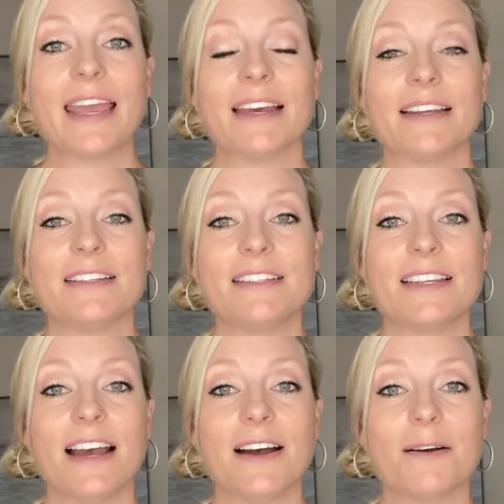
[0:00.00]
and
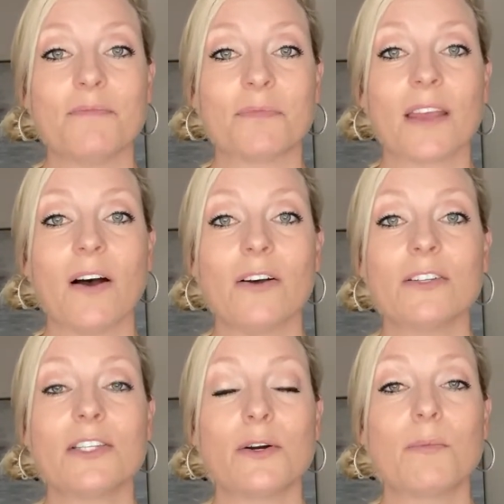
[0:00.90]
um,
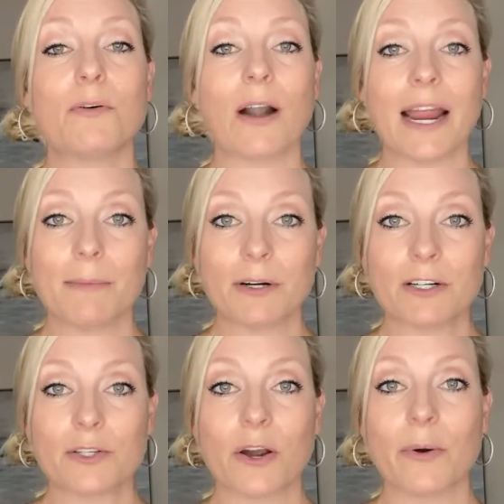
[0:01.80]
also
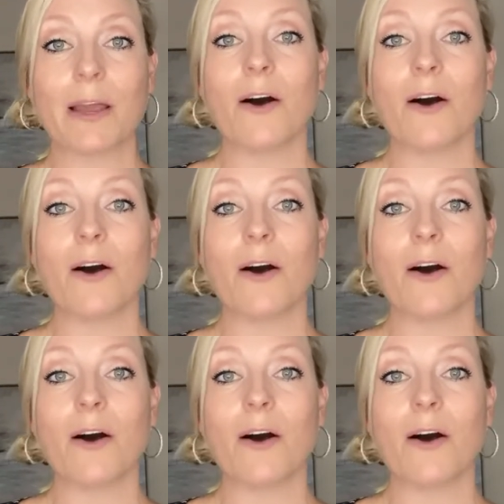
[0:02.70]
primers going